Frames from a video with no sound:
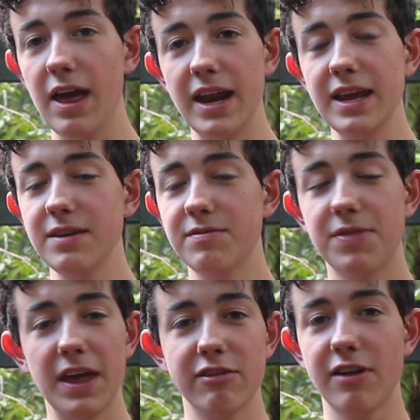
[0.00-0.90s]
any
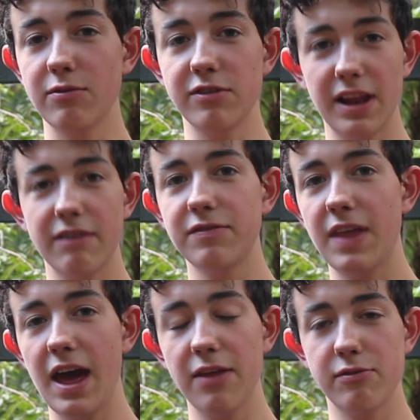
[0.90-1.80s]
things that was left
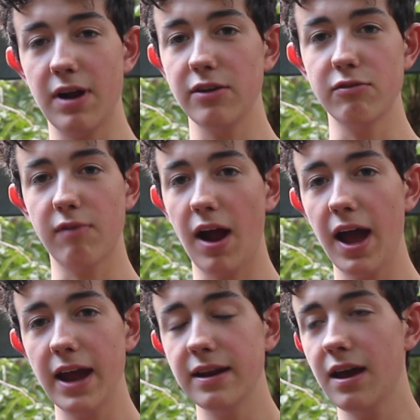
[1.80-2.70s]
there throughout your
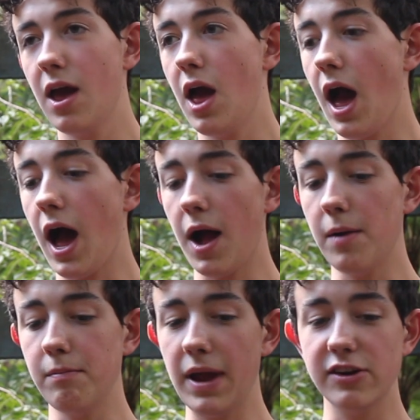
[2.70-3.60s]
ride.
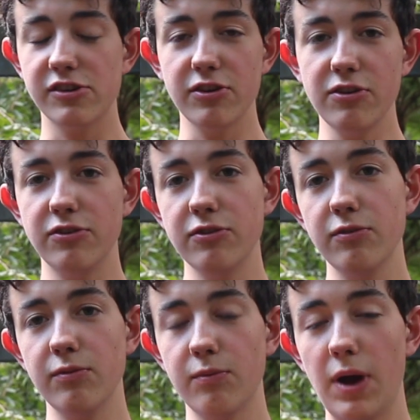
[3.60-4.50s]
Make sure you do
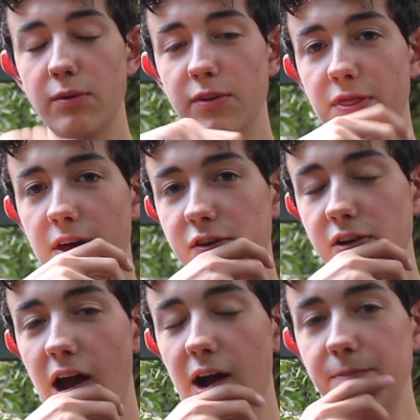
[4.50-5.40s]
well with the,
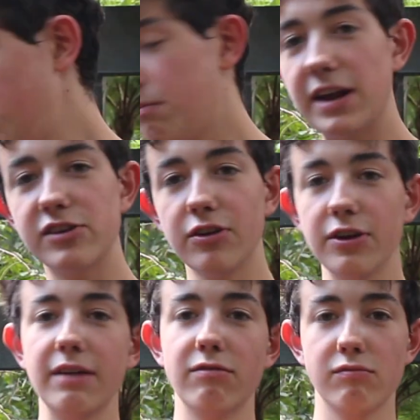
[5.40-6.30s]
make sure you
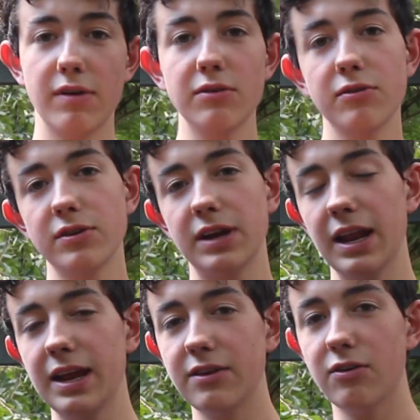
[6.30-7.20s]
give a real good
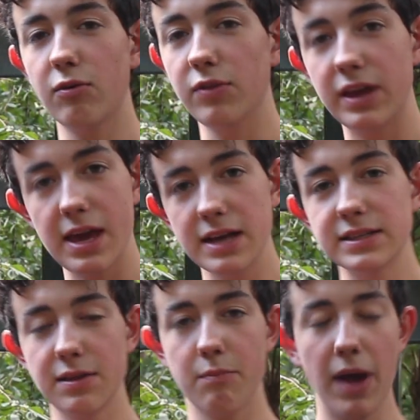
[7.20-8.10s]
clean to all the gears
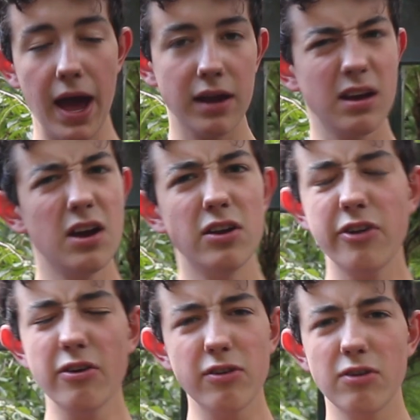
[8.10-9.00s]
in the back.
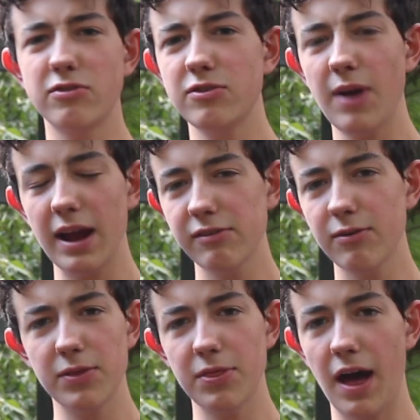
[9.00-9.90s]
Don't go too
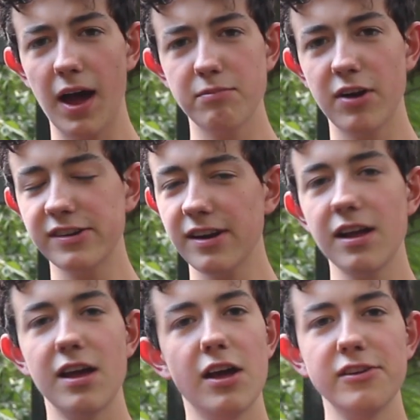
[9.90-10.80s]
aggro with the high pressure,
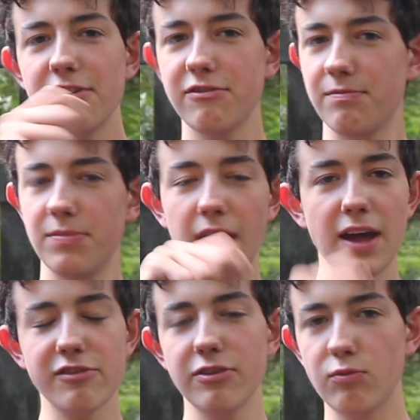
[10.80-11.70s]
just
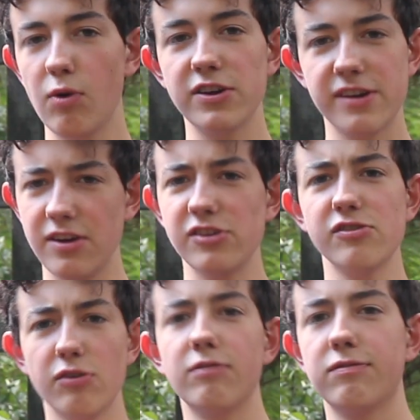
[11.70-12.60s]
nice little wash and it
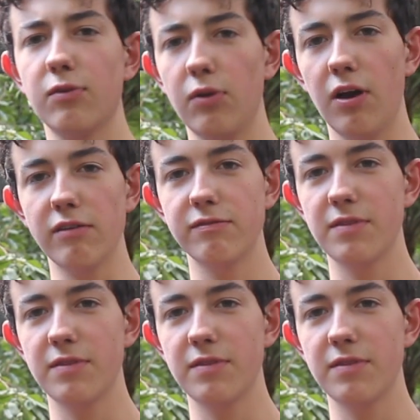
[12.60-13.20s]
should all fall off.